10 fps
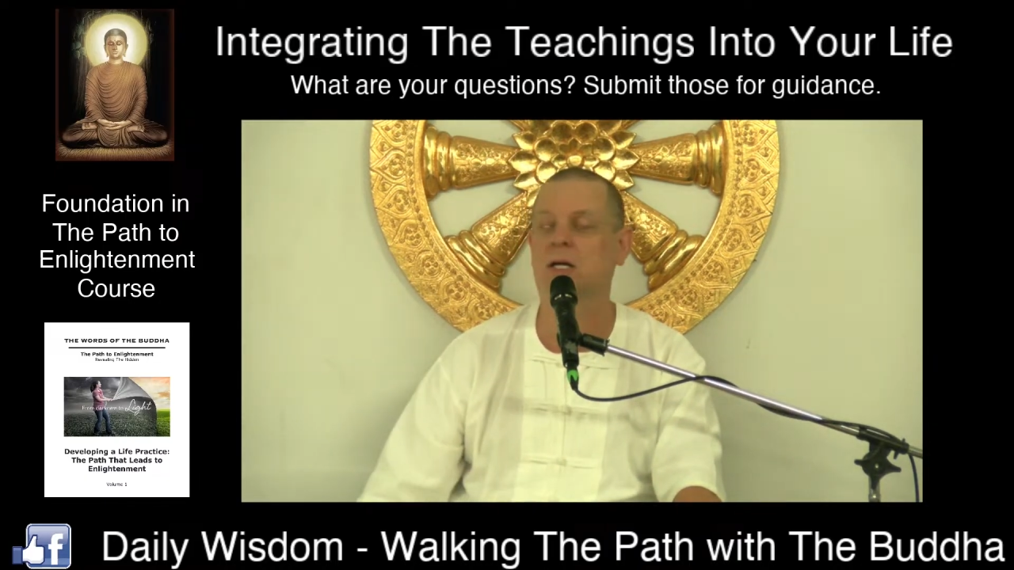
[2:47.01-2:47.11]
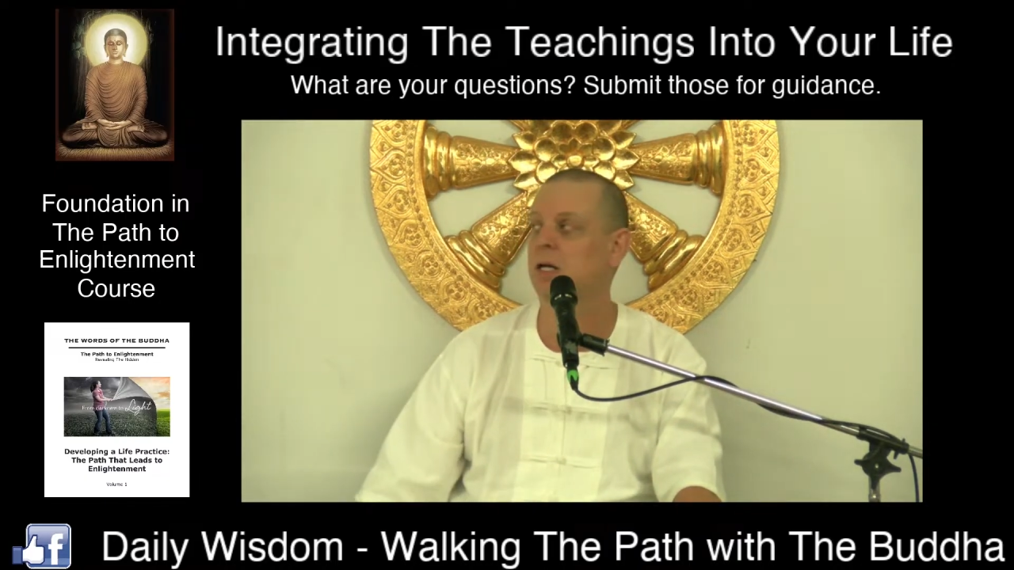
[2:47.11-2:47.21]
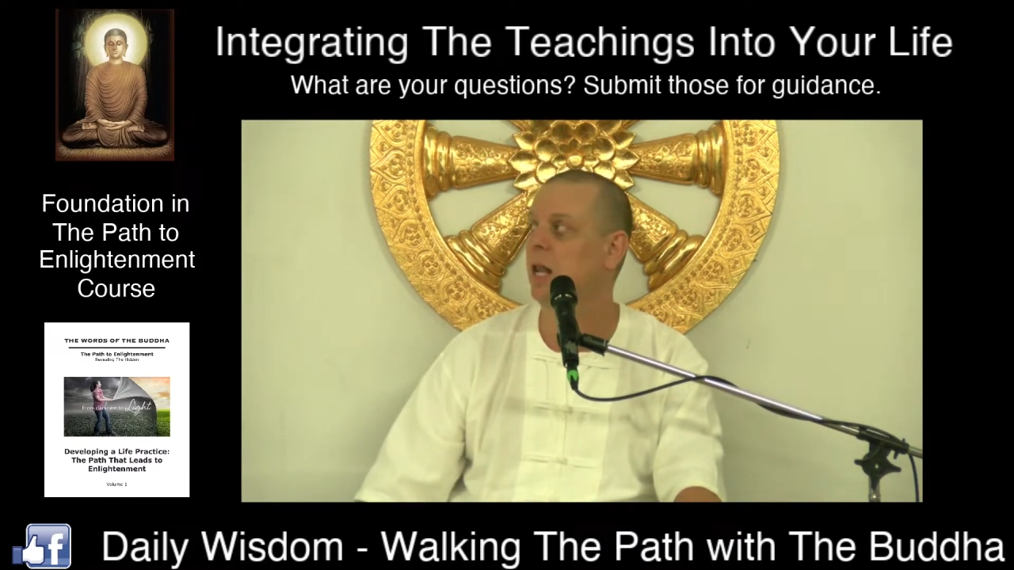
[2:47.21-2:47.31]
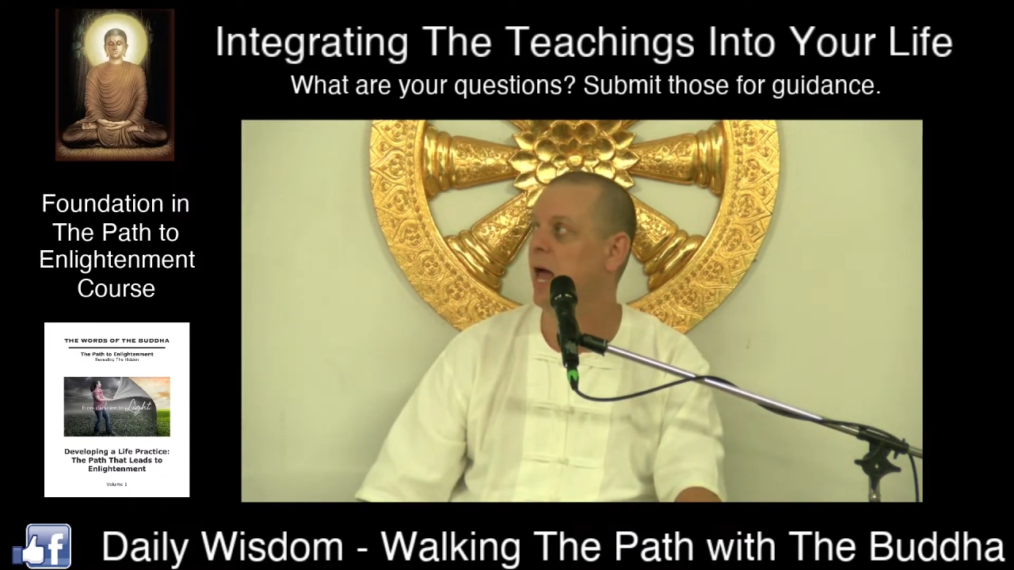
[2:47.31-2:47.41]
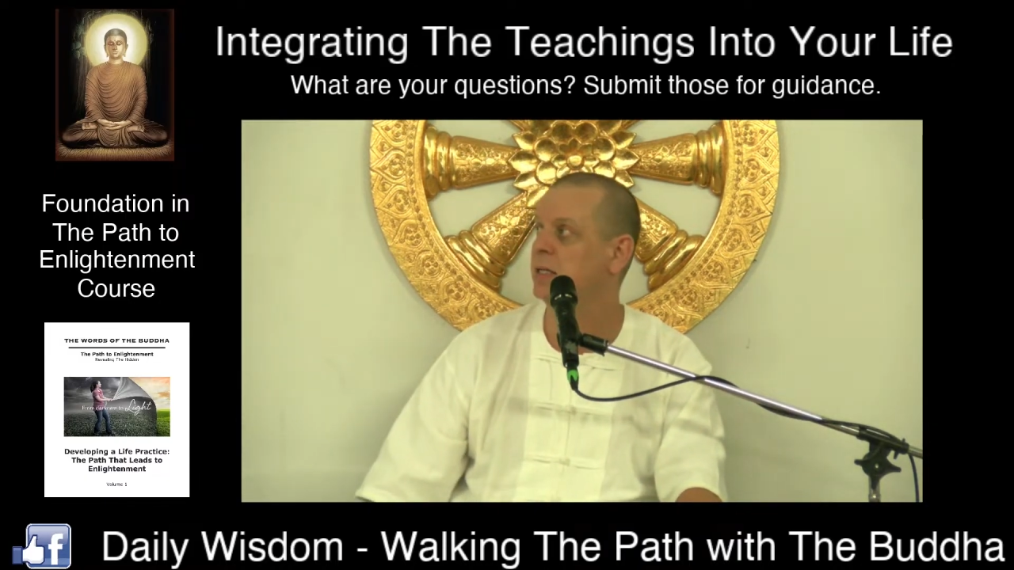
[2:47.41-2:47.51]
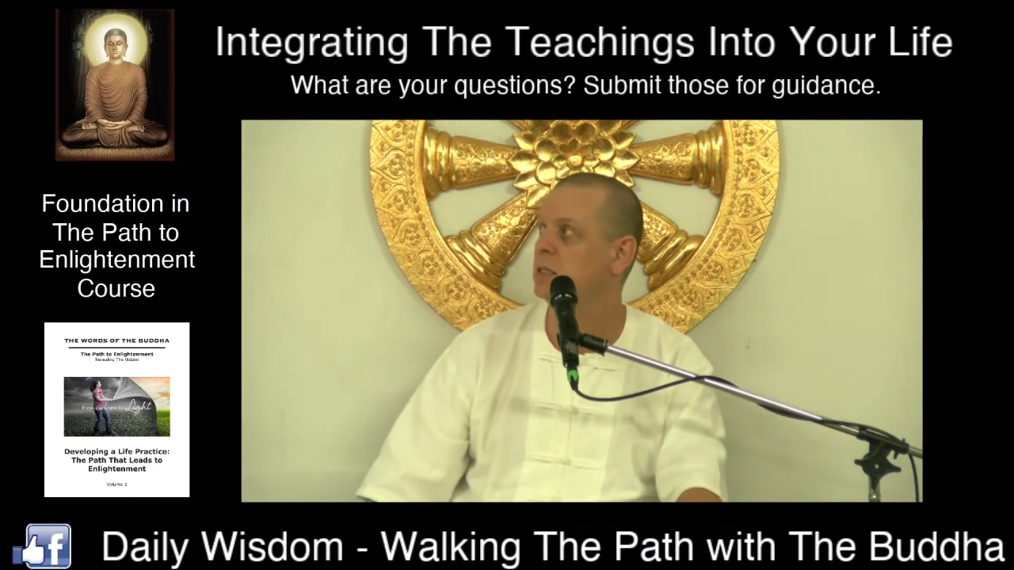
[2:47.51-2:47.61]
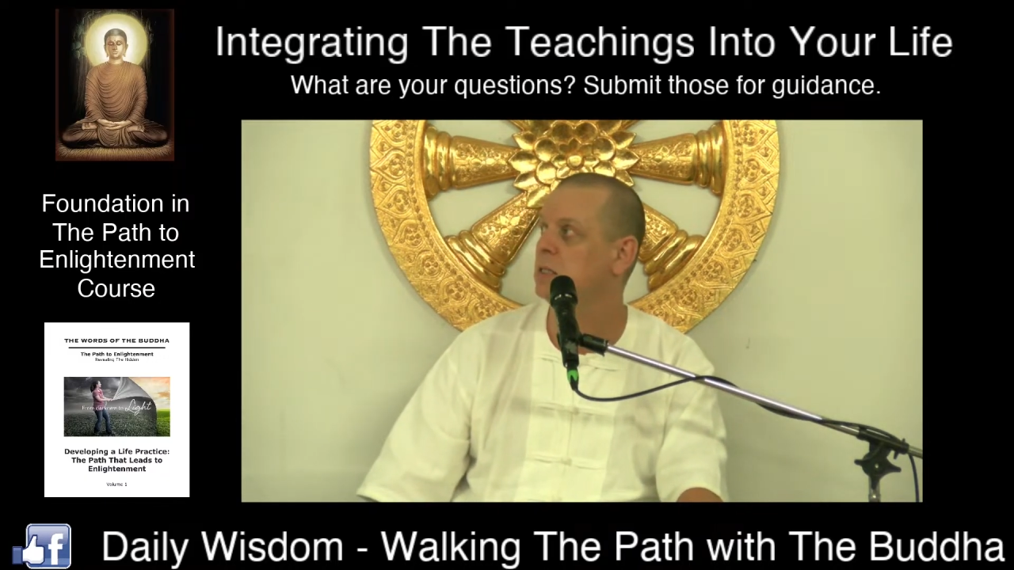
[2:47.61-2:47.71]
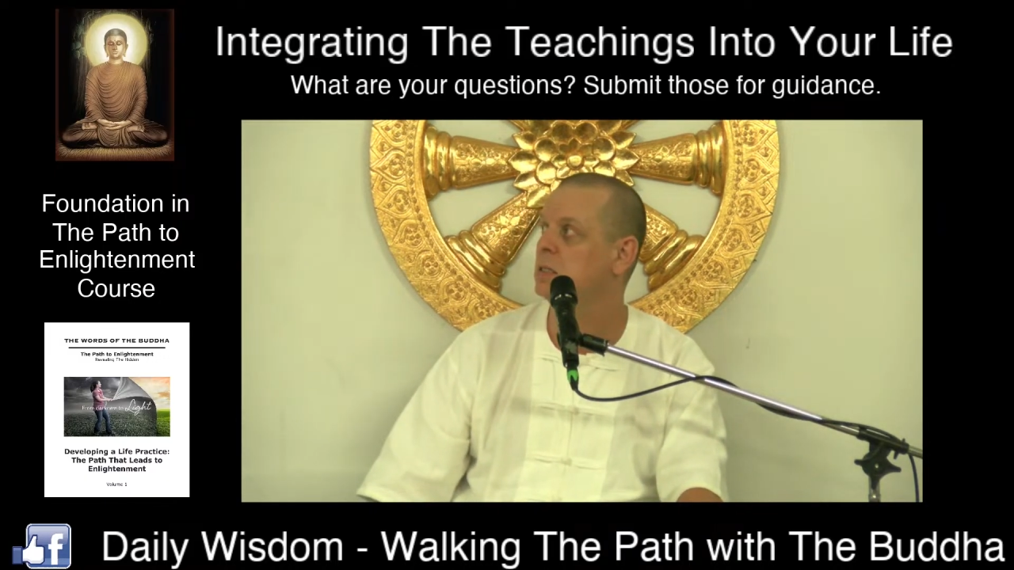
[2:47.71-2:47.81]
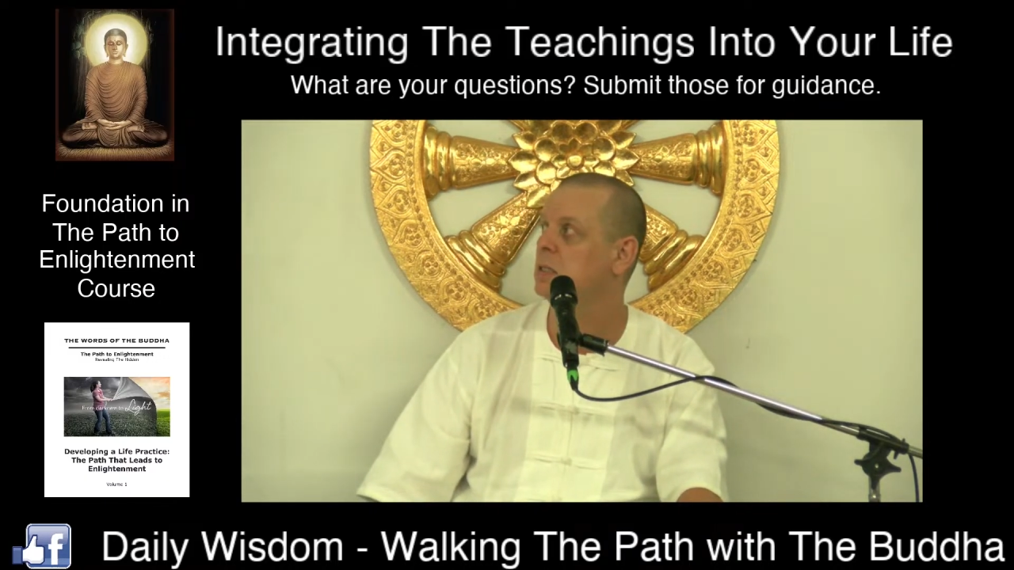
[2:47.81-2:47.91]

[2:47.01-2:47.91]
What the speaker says: in classes,